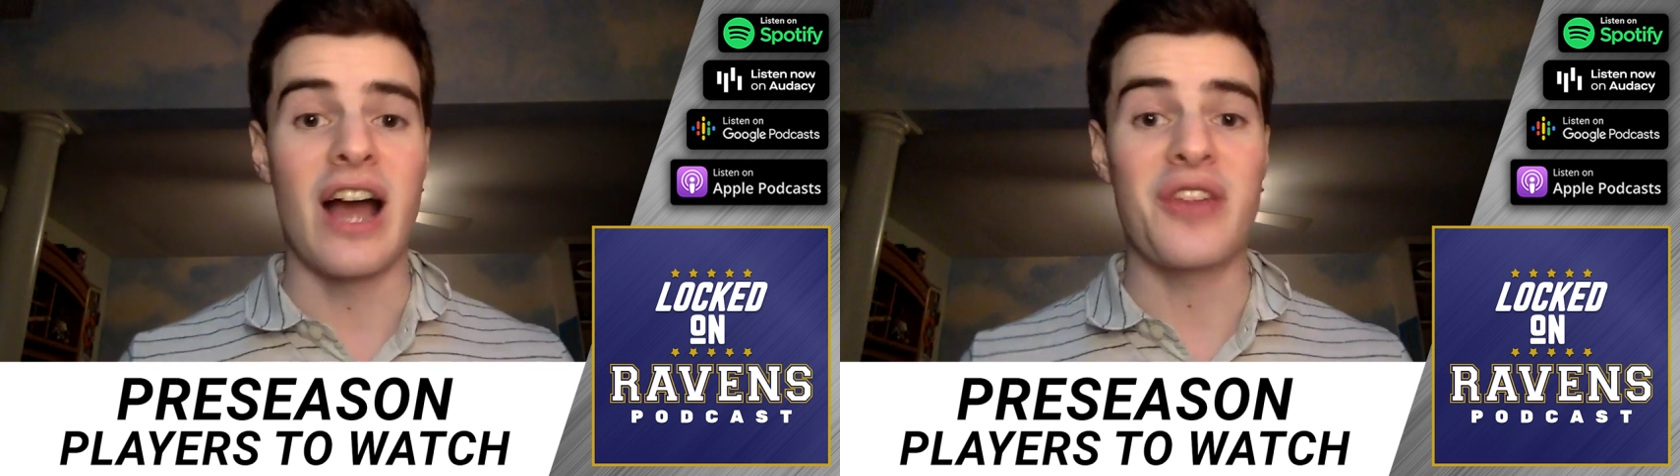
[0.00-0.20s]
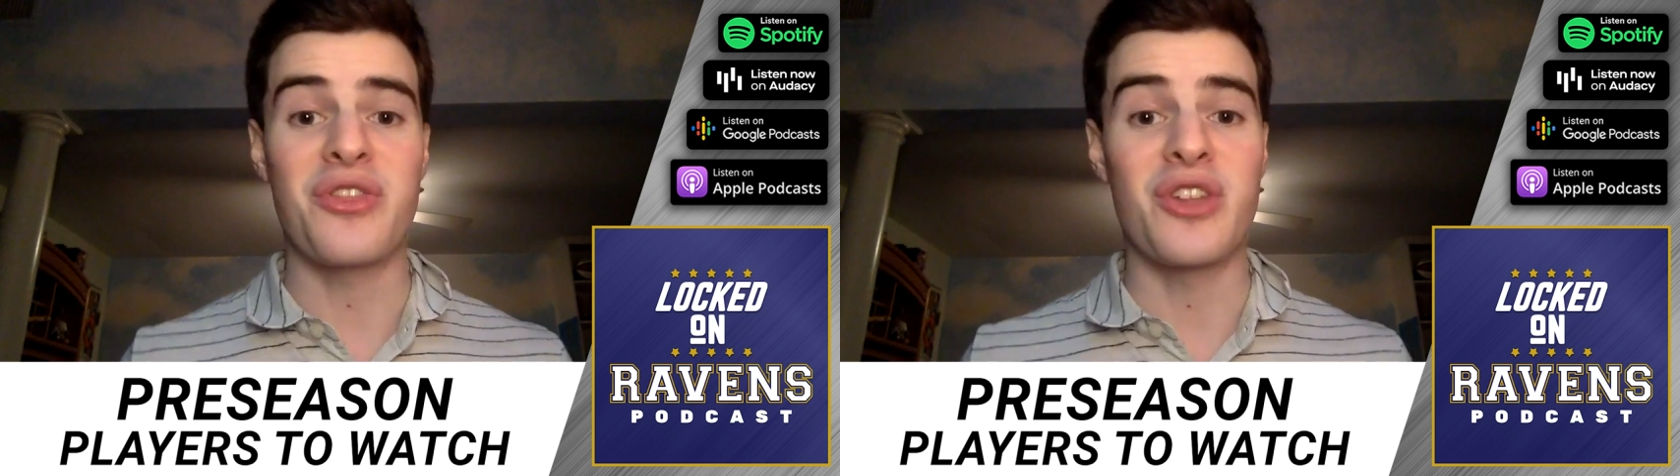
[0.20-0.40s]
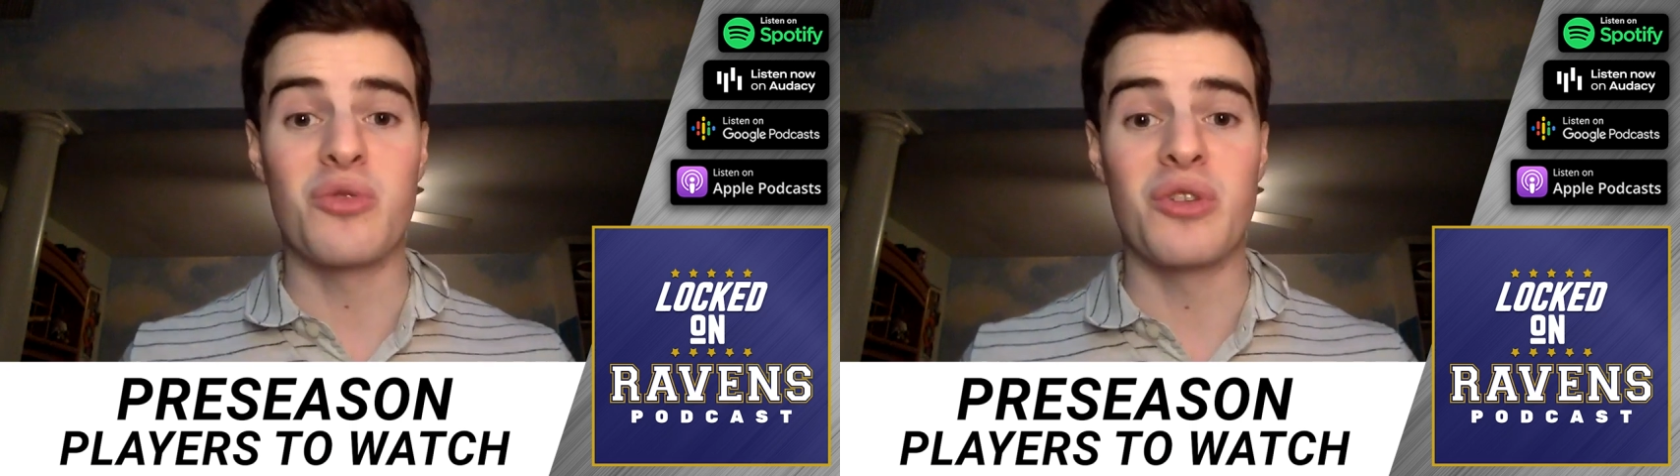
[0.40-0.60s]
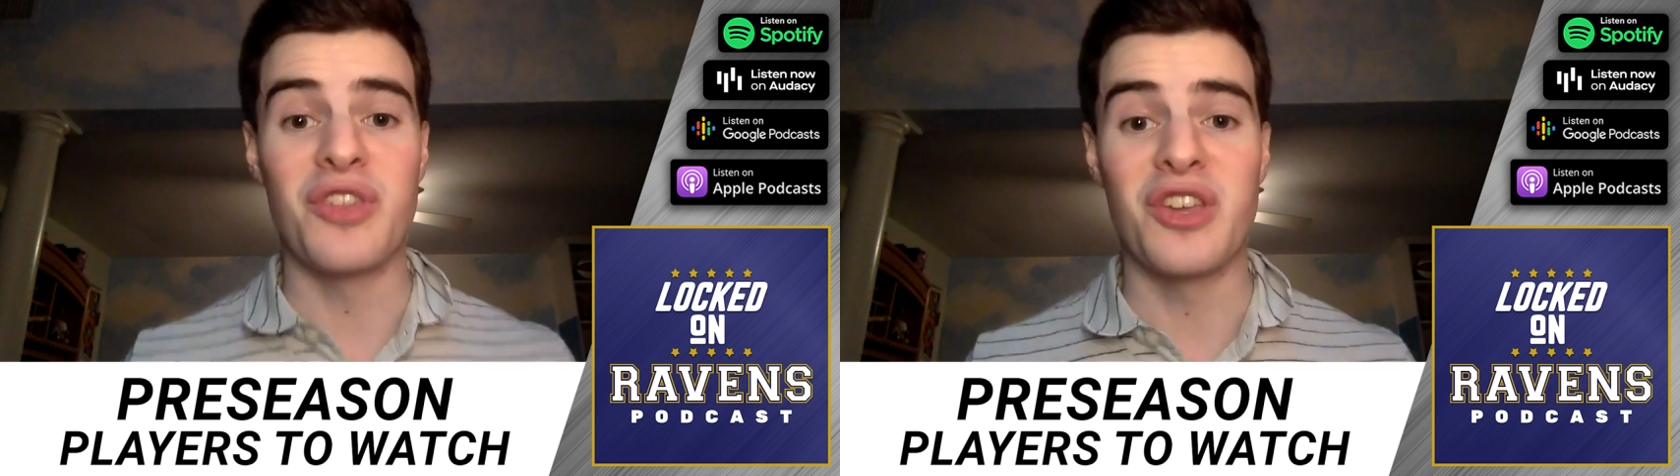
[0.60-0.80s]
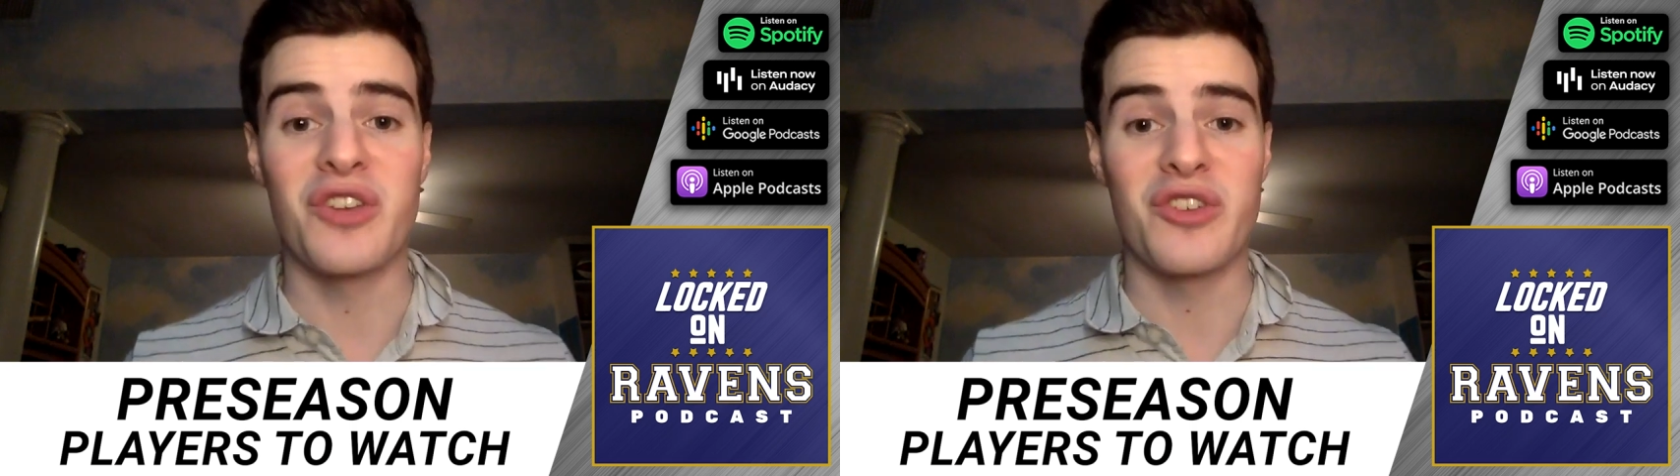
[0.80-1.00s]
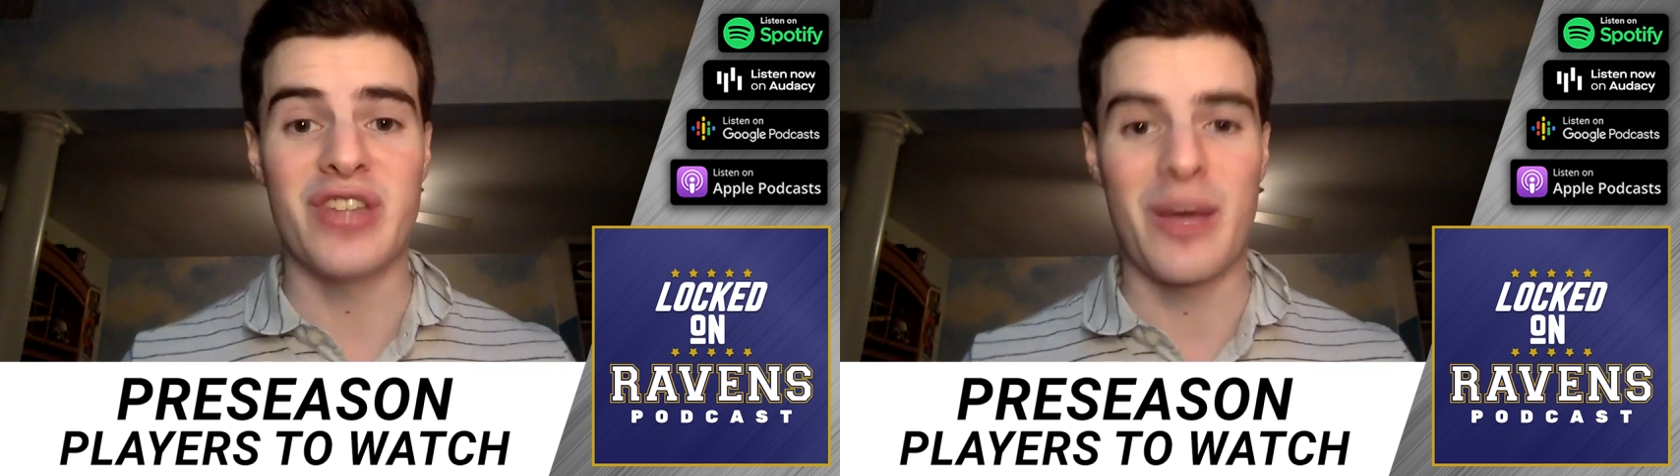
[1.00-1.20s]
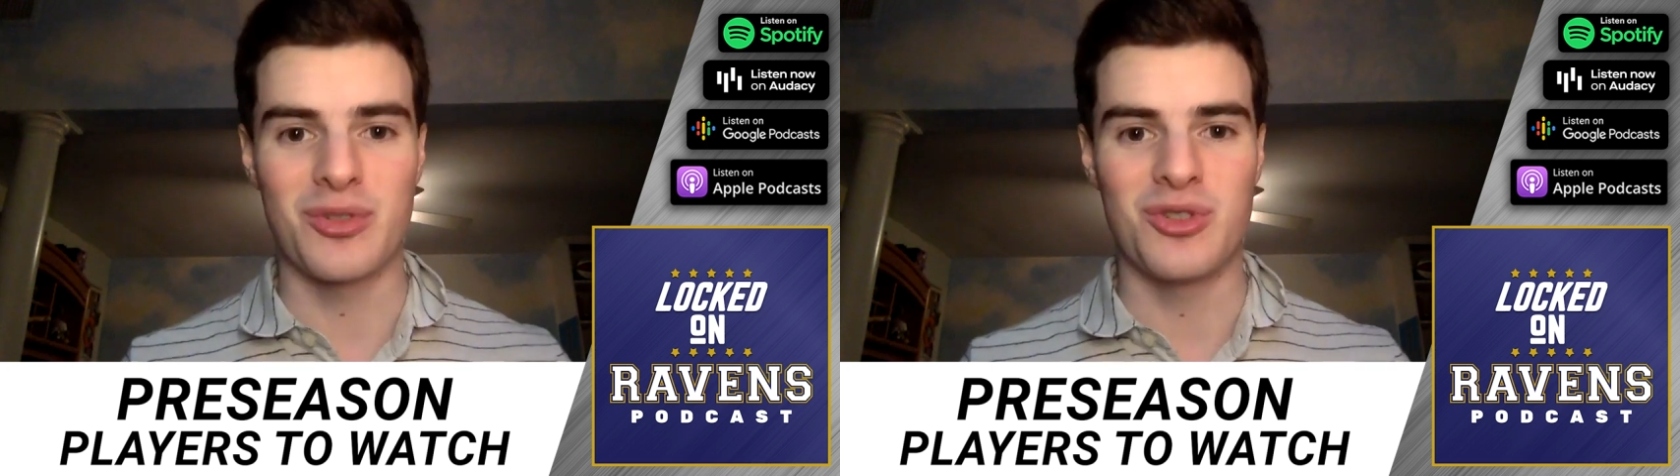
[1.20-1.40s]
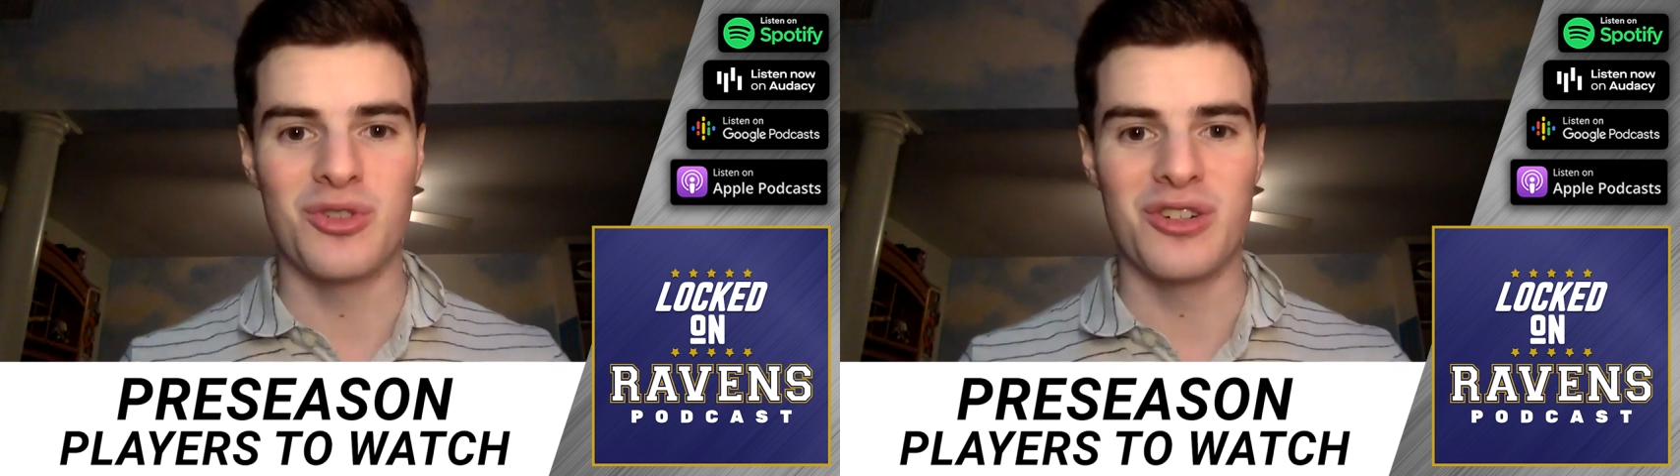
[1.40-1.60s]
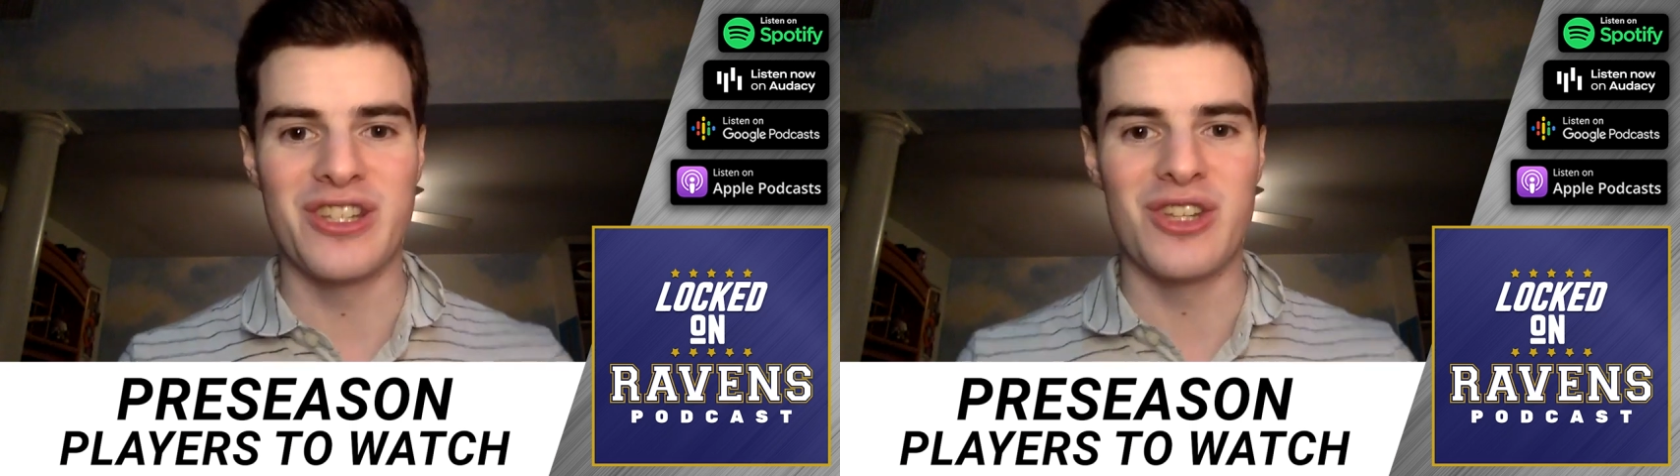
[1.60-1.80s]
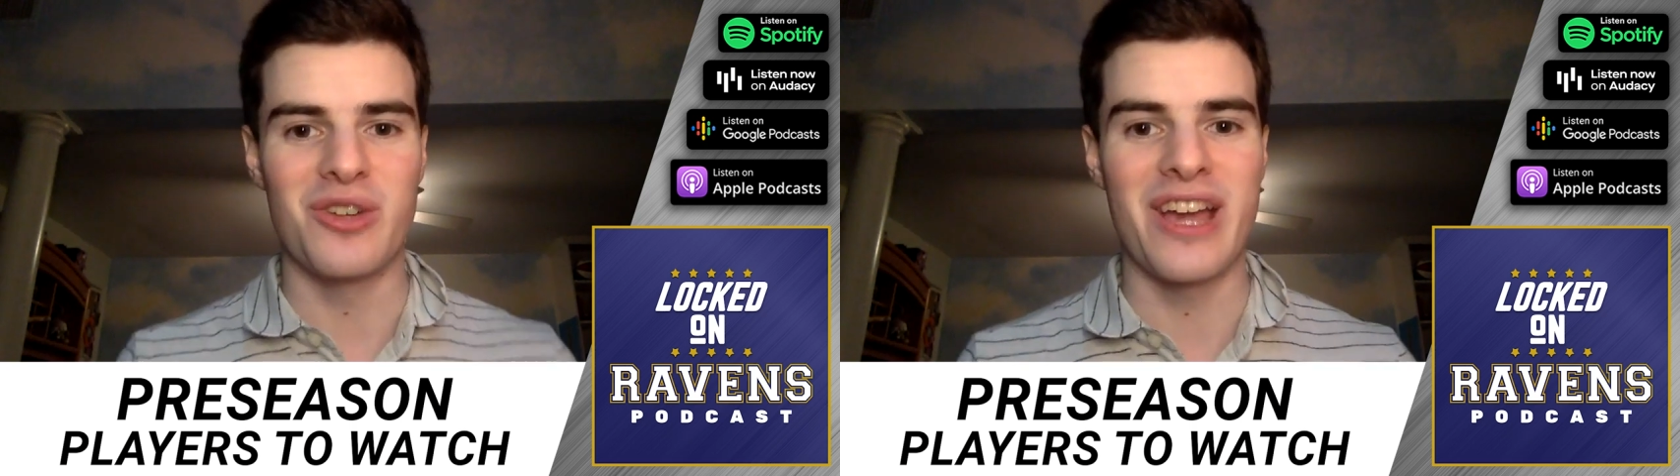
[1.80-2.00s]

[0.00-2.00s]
I think with the increased opportunities